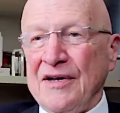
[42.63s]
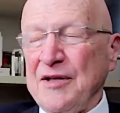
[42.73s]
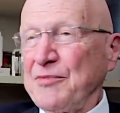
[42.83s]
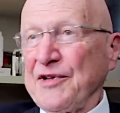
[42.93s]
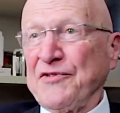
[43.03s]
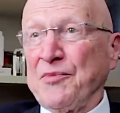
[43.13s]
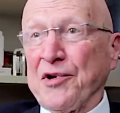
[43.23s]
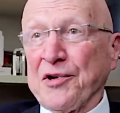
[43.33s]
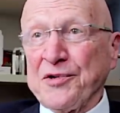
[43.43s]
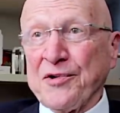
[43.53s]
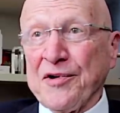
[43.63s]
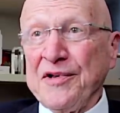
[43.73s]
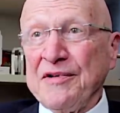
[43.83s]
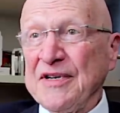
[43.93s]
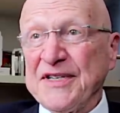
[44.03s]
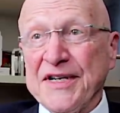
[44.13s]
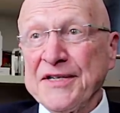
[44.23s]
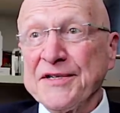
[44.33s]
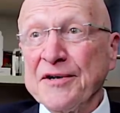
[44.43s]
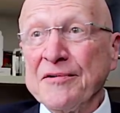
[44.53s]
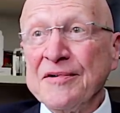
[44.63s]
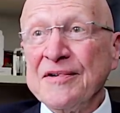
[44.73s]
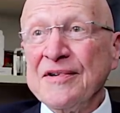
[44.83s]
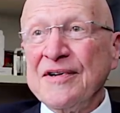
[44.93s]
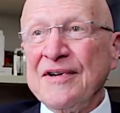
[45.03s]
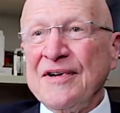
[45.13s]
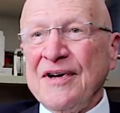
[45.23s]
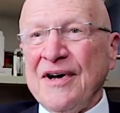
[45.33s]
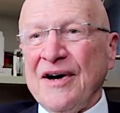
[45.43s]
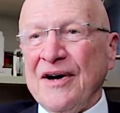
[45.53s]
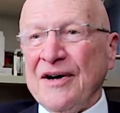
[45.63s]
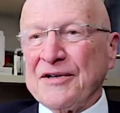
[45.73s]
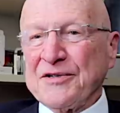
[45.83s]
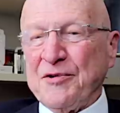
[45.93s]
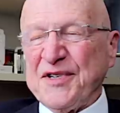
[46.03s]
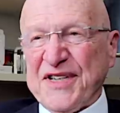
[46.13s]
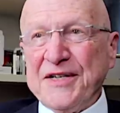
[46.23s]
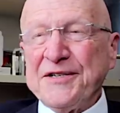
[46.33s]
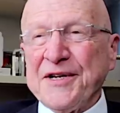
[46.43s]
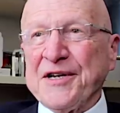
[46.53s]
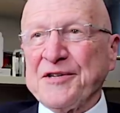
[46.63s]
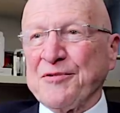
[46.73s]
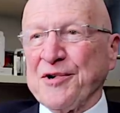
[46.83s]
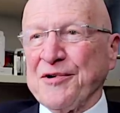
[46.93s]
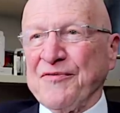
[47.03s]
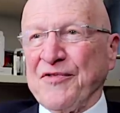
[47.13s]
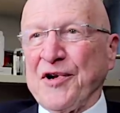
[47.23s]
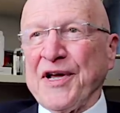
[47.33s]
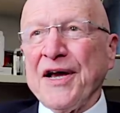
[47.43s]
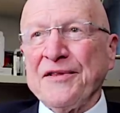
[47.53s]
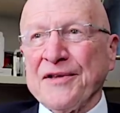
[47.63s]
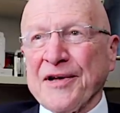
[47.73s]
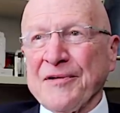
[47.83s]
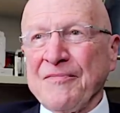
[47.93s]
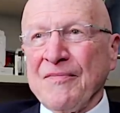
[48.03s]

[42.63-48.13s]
He believed in purgatory and said so. So his instincts were very Catholic.